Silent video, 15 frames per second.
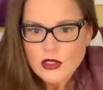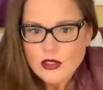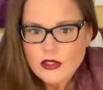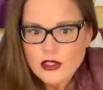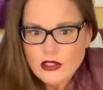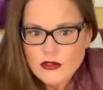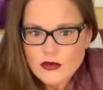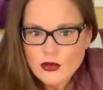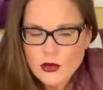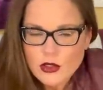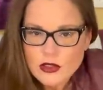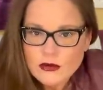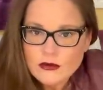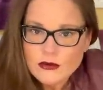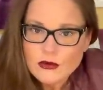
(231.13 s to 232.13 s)

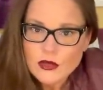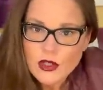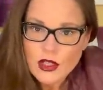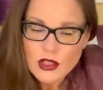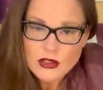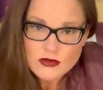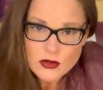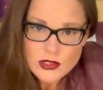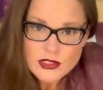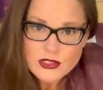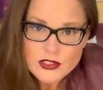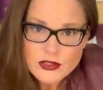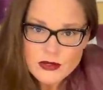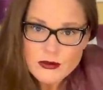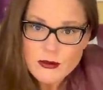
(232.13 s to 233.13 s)
Therefore, all
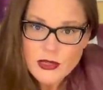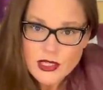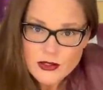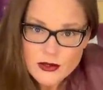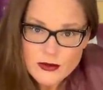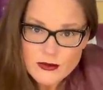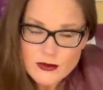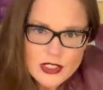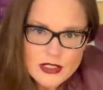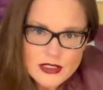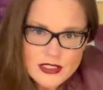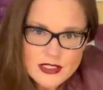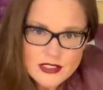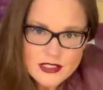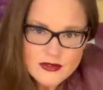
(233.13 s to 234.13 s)
voices matter.
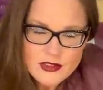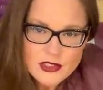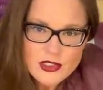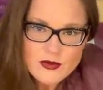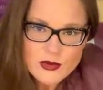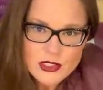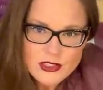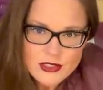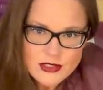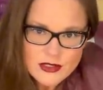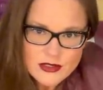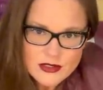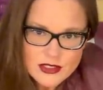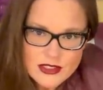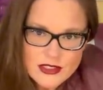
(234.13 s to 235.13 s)
Let's lift those voices.
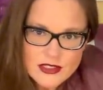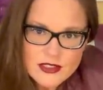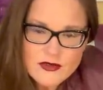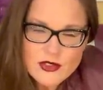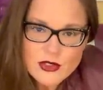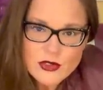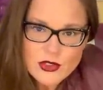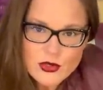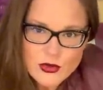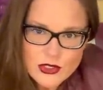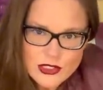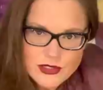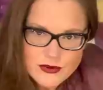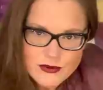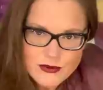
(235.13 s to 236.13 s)
Let's lift those
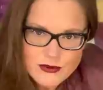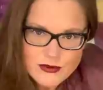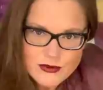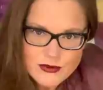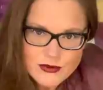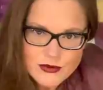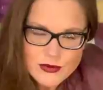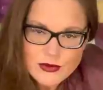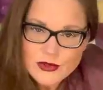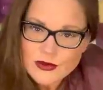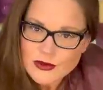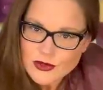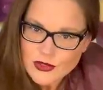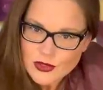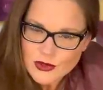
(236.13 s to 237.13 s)
stories.
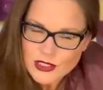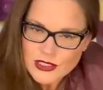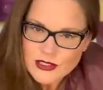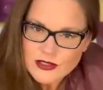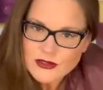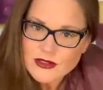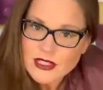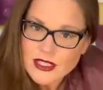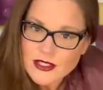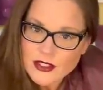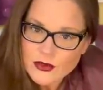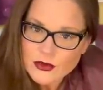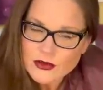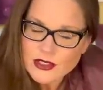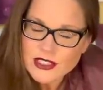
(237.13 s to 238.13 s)
So again, thank
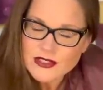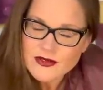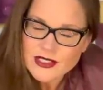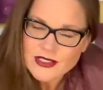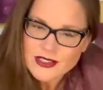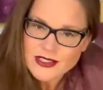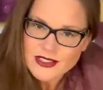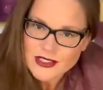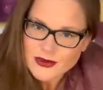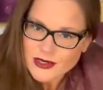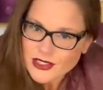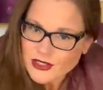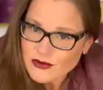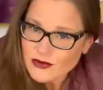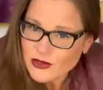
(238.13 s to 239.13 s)
you in advance
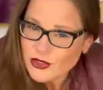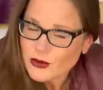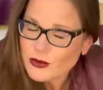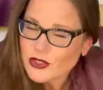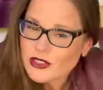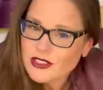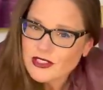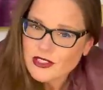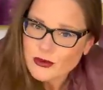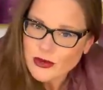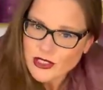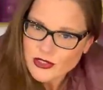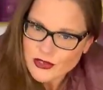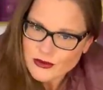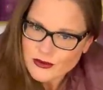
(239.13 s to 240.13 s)
consideration for your
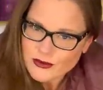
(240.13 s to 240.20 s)
participation.